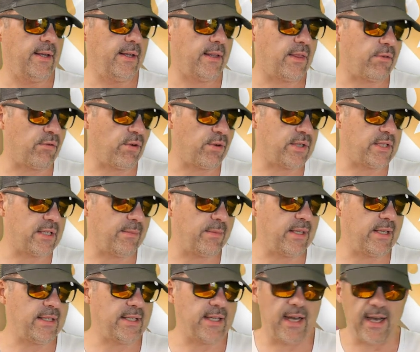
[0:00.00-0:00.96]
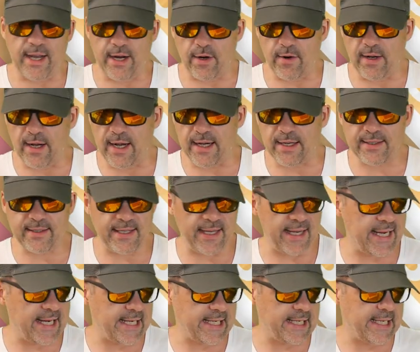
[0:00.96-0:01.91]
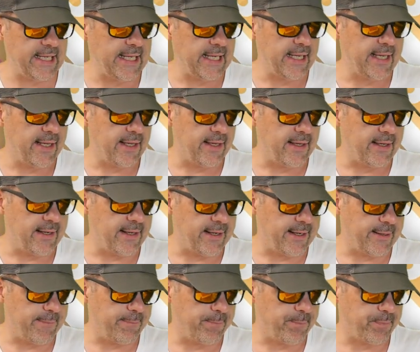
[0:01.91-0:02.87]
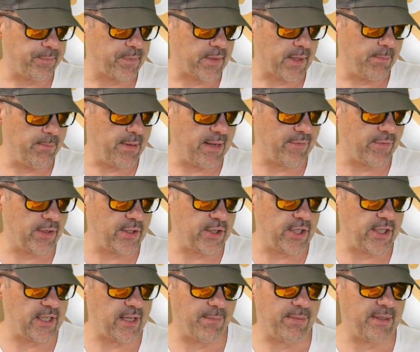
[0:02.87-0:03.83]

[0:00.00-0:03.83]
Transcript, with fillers: throw some of this higher octane um, beverage in there.